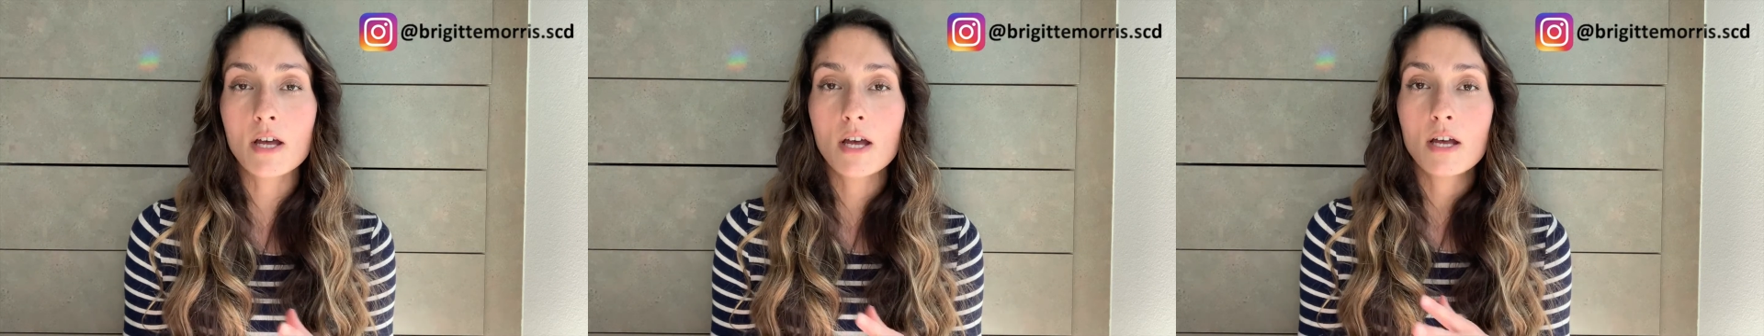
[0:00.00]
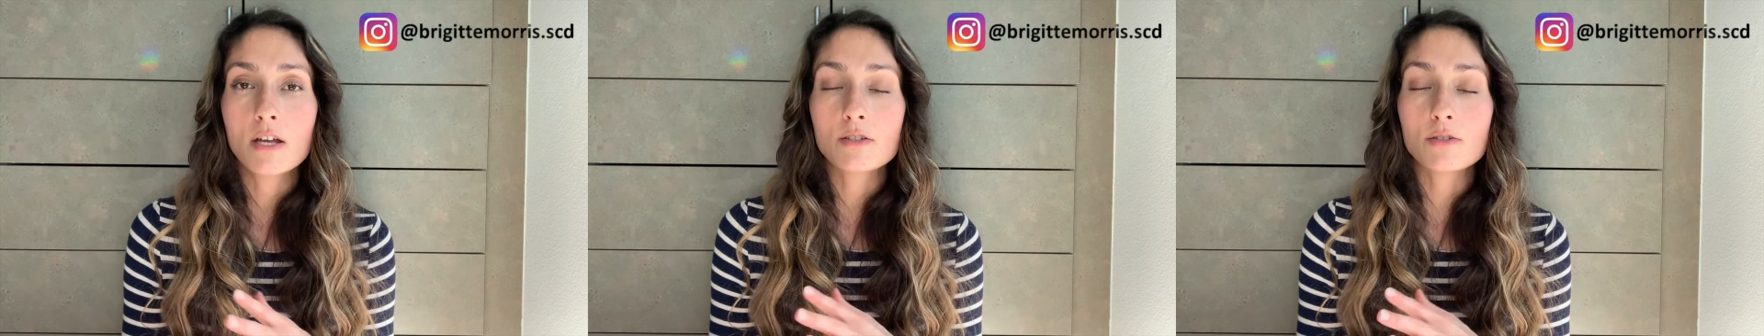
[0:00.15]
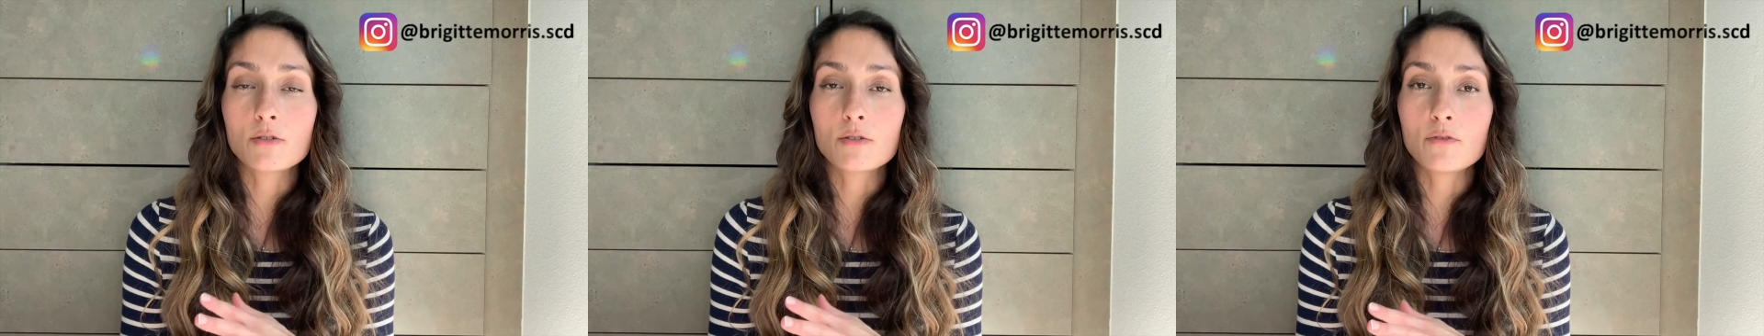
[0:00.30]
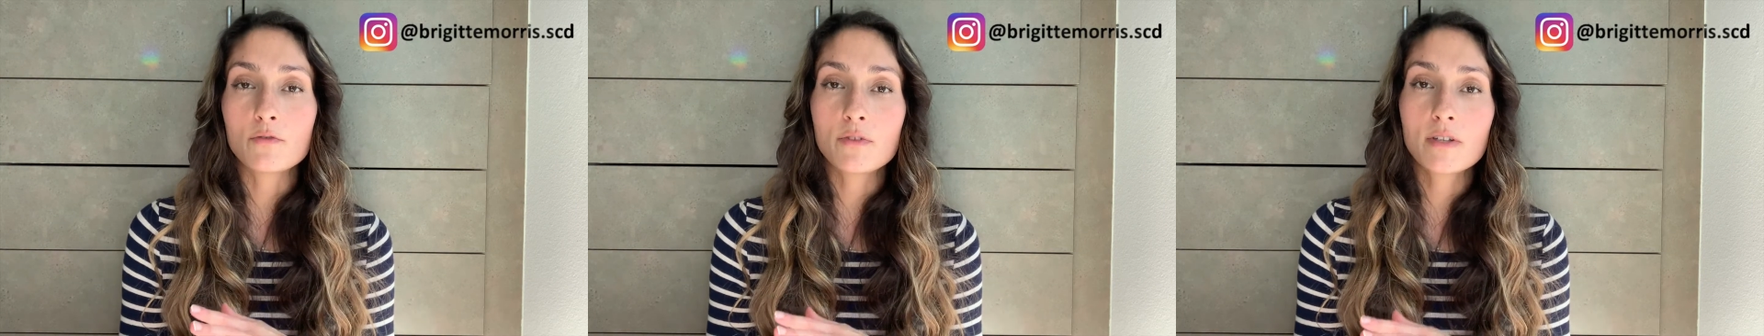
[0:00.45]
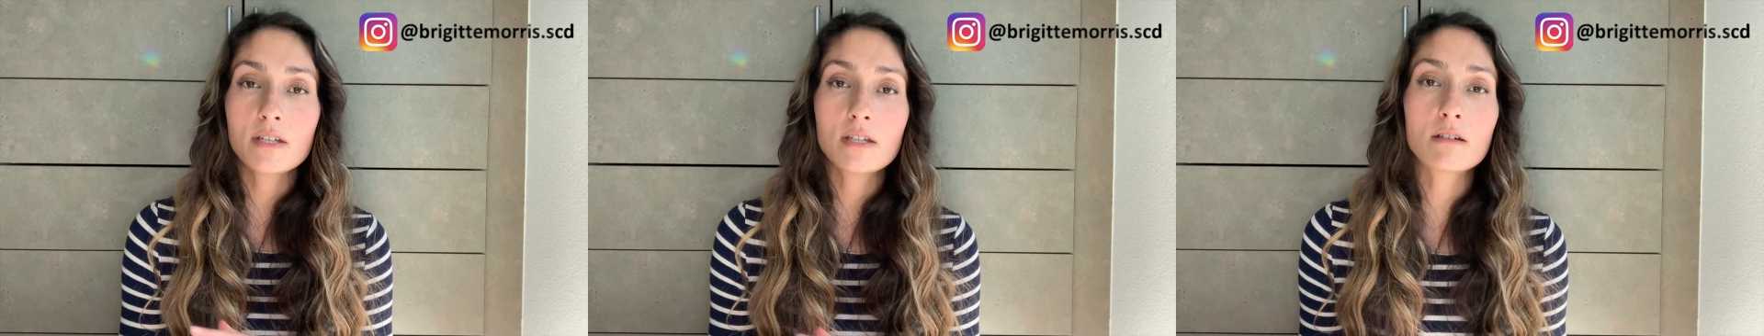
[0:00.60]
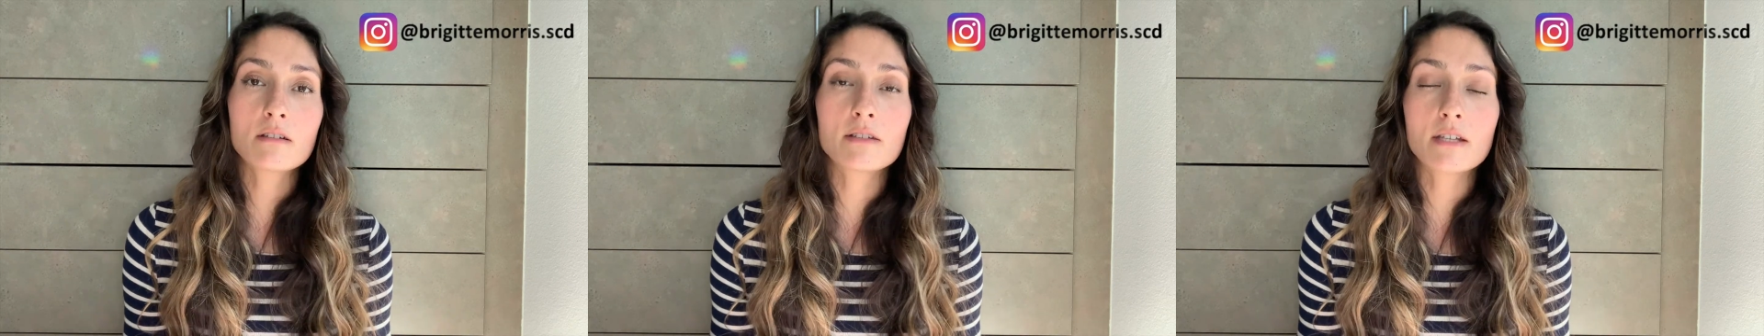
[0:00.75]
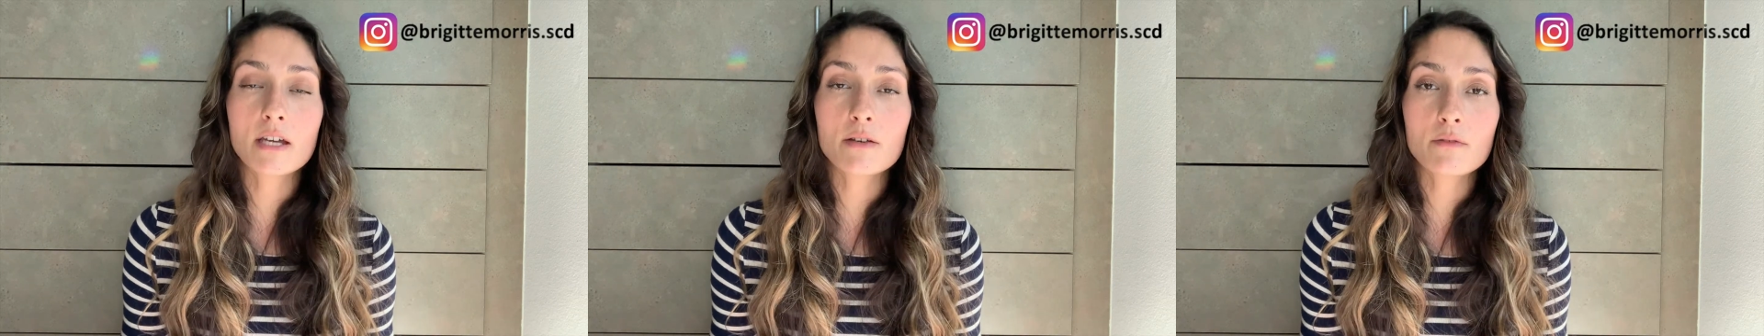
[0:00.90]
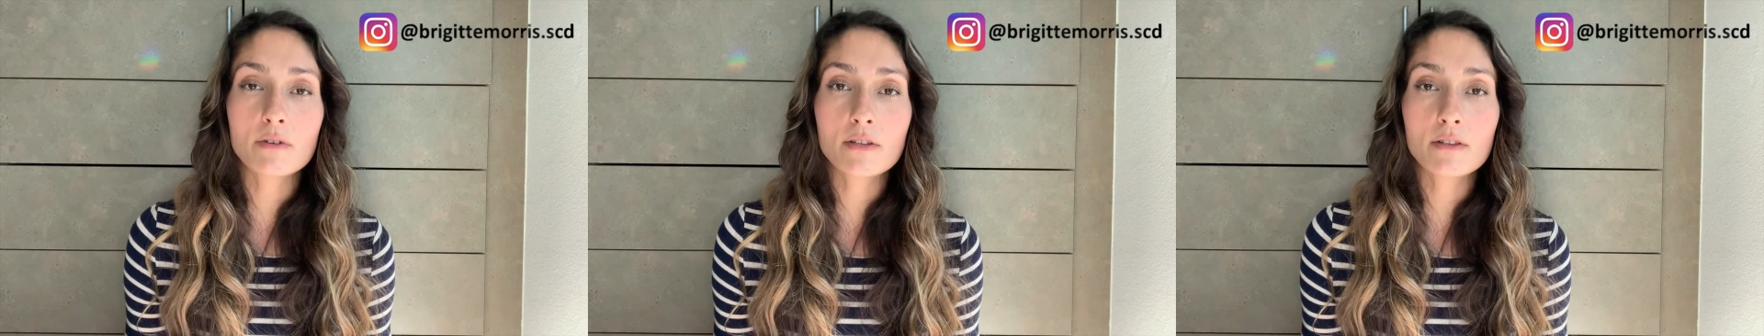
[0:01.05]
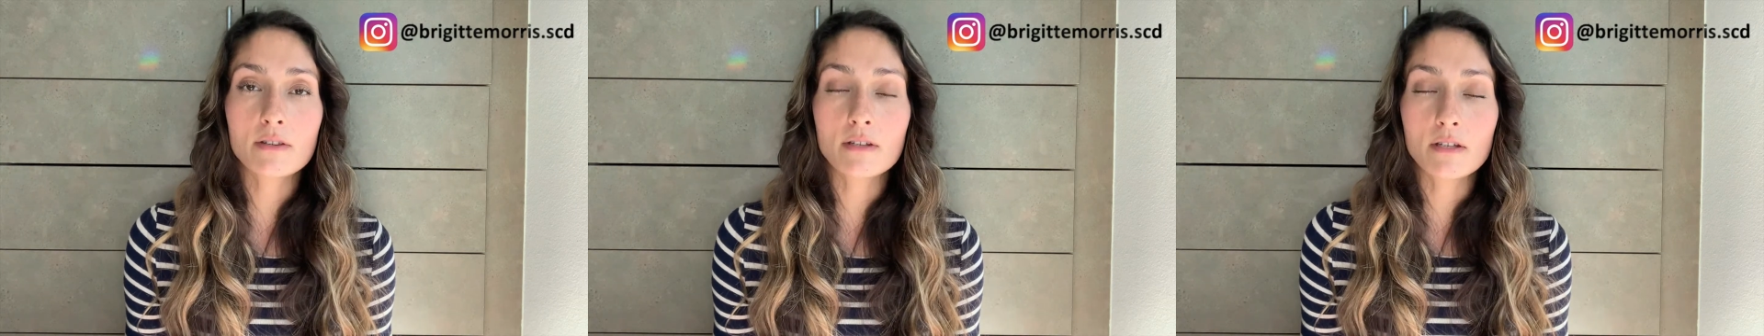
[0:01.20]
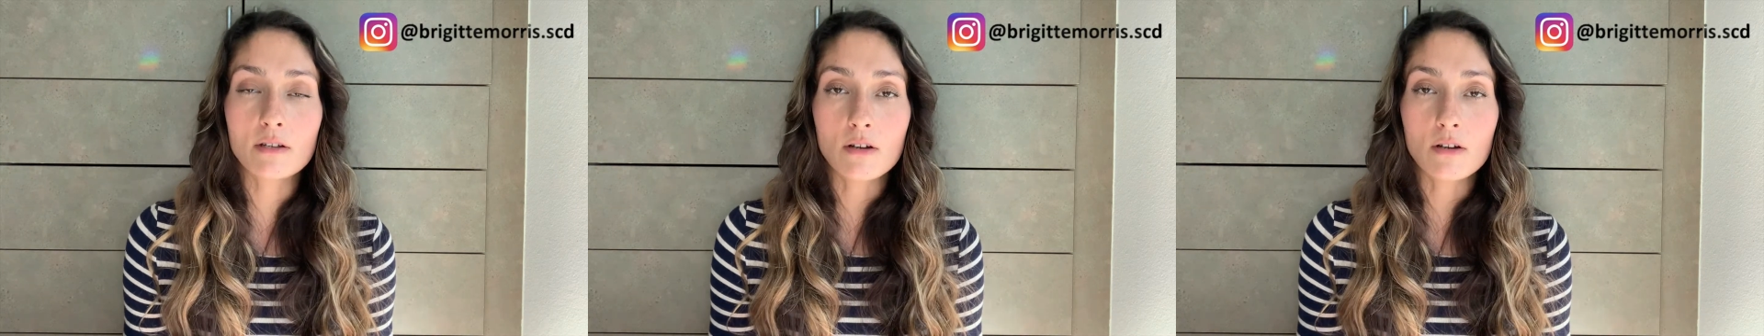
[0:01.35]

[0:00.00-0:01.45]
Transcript: so you've killed everything,